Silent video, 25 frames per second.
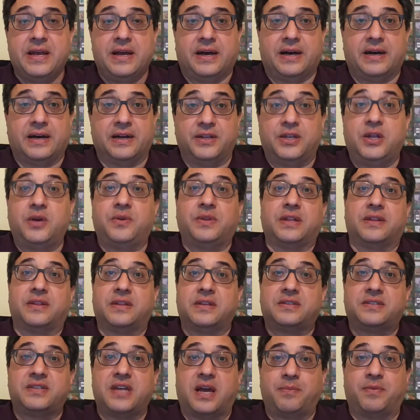Know that
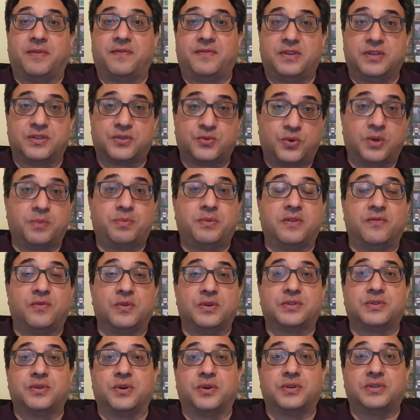this type of descriptive
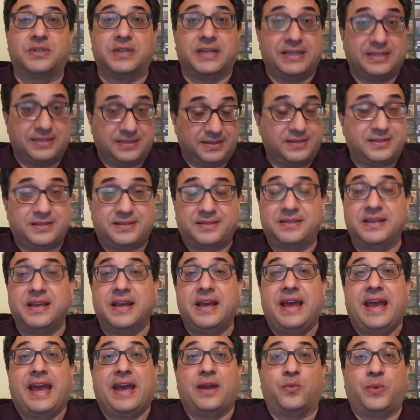research exists,
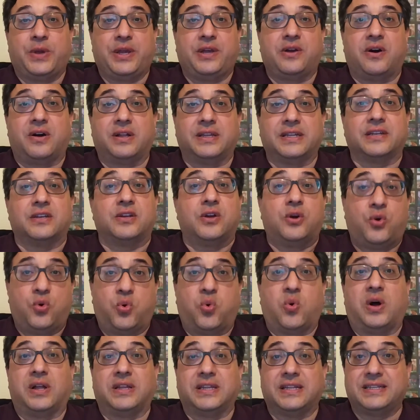and we call it
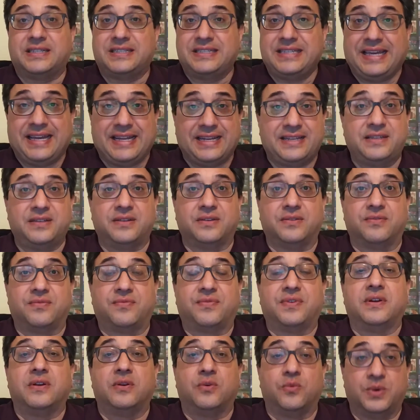
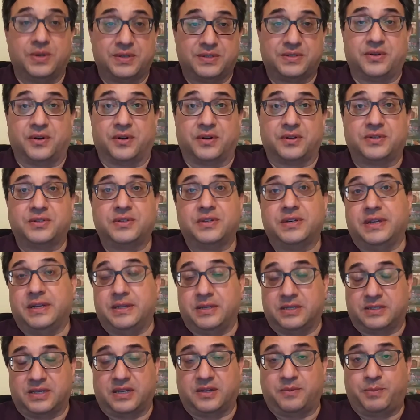qualitative research
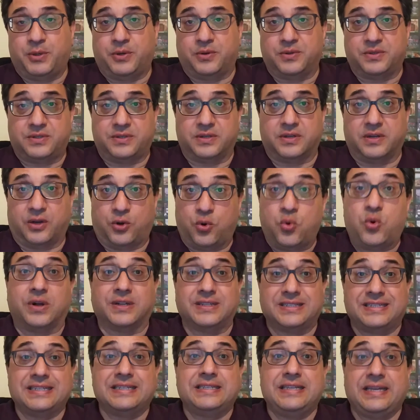as opposed to
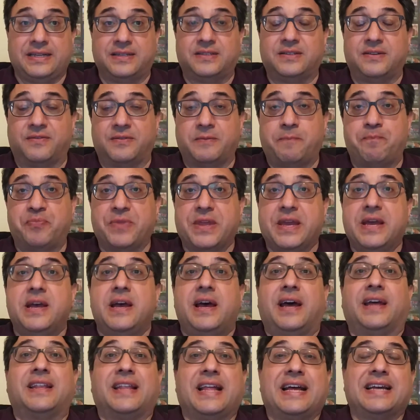quantitative.
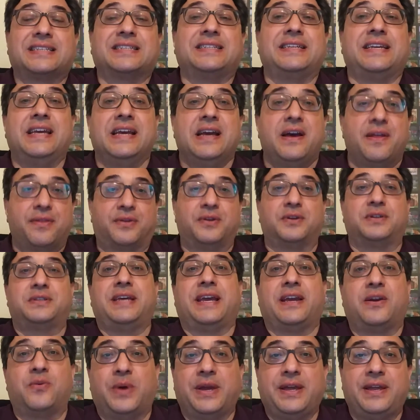And lastly, third
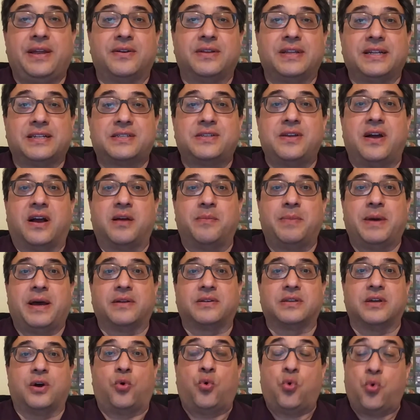takeaway here, let's talk
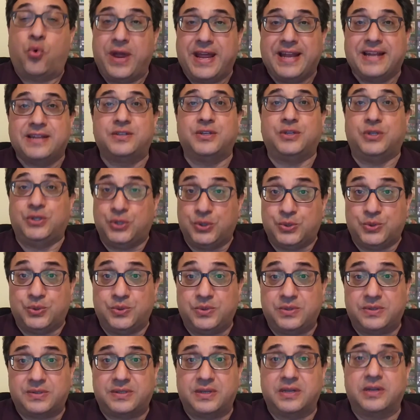about when to
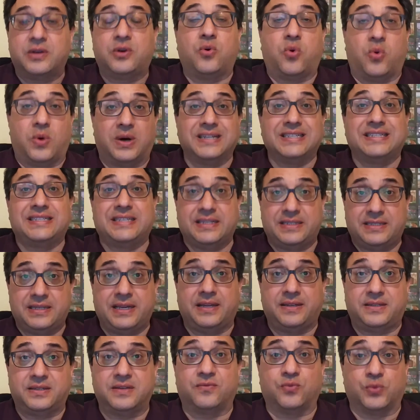use
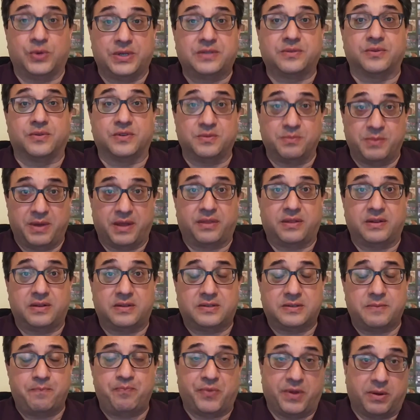quantitative research
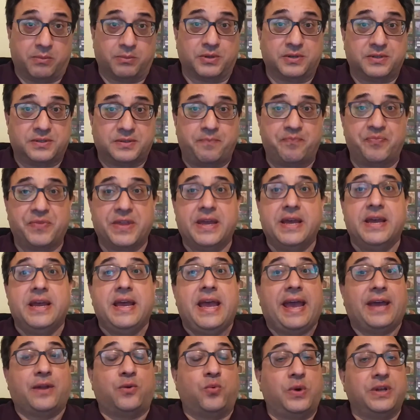methods, numbers,
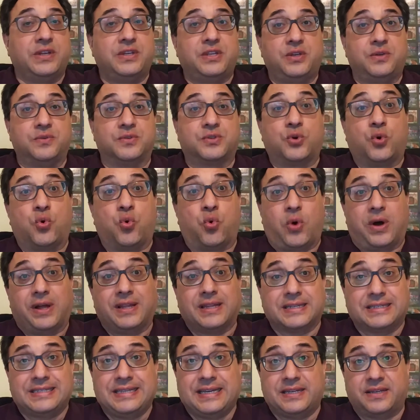and when to use
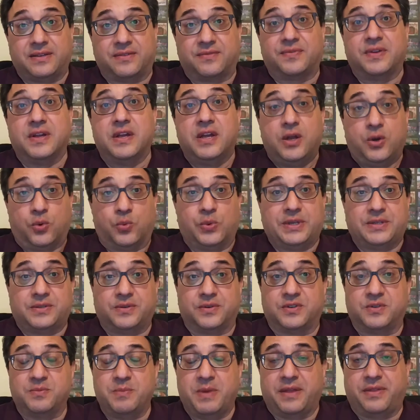qualitative
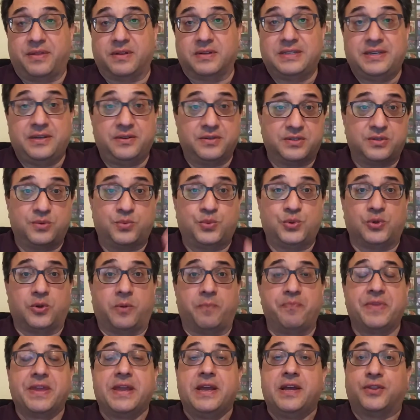research methods. Here's the
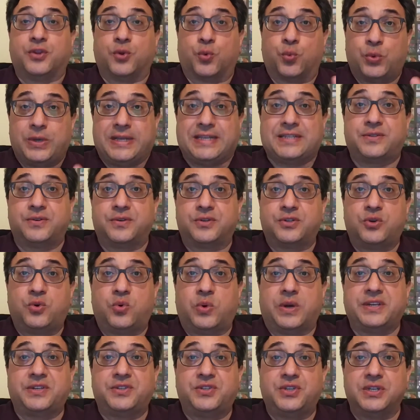rule. The research
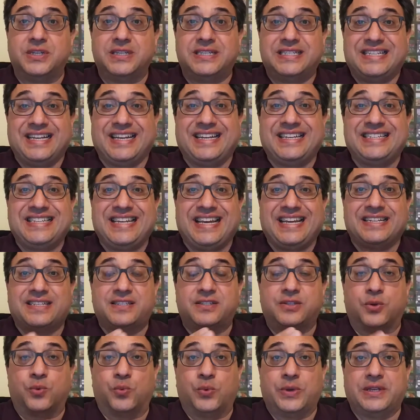question dictates
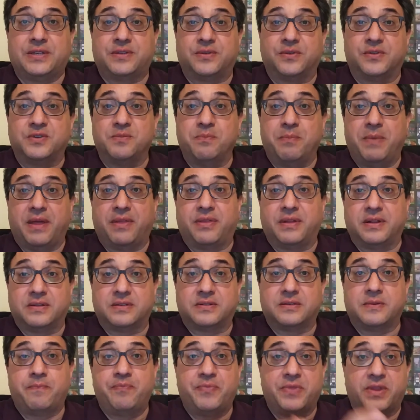the research
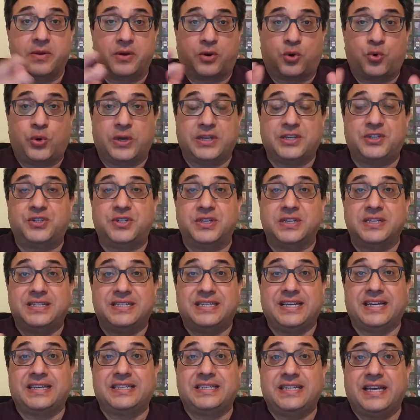methods. The question
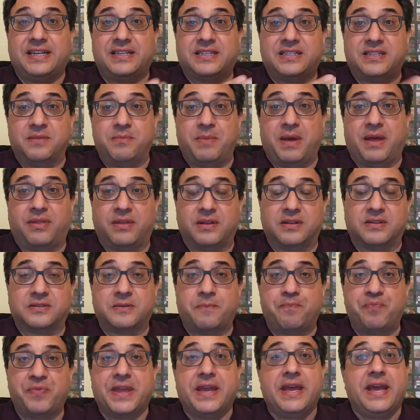dictates the methods.
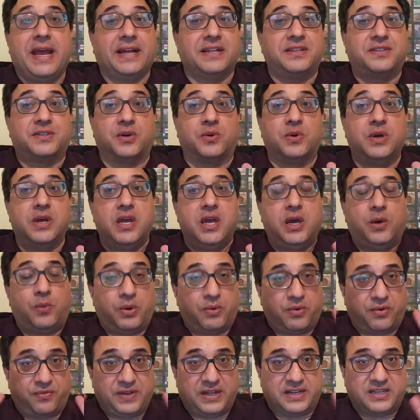And so we
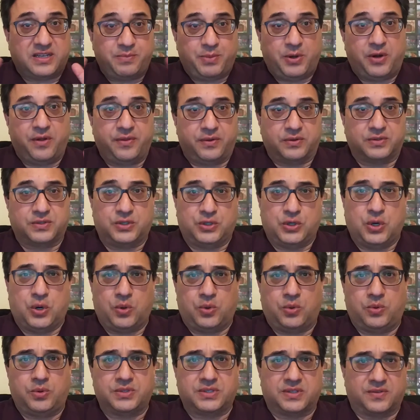reflect upon those
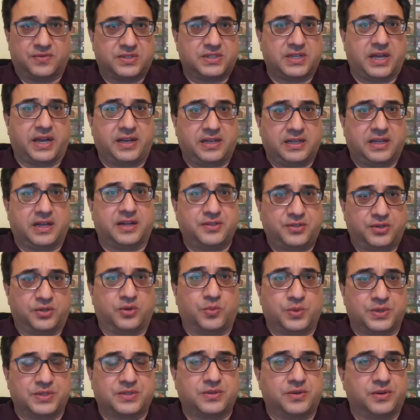goals of psychological
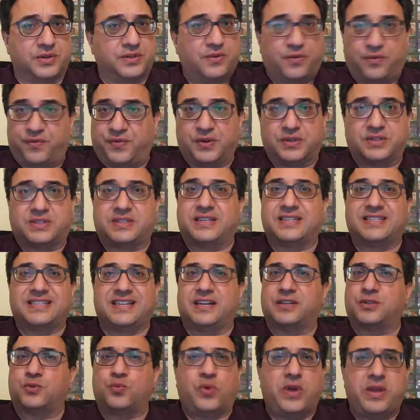research first
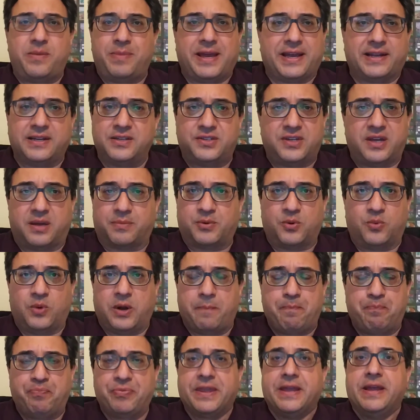discussed way back in chapter
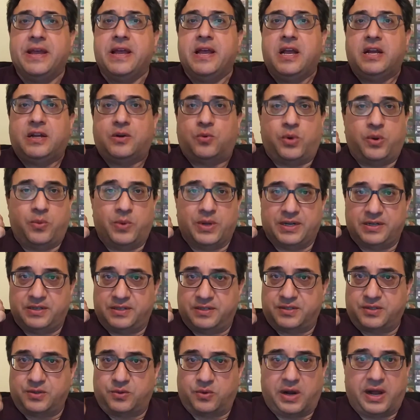1. We want to
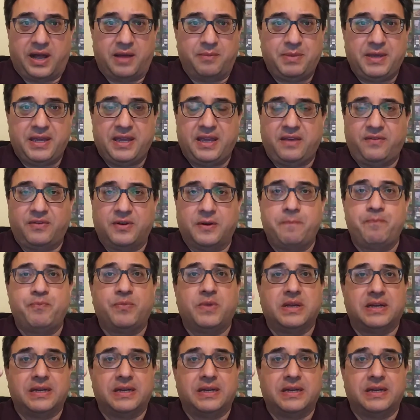describe behavior,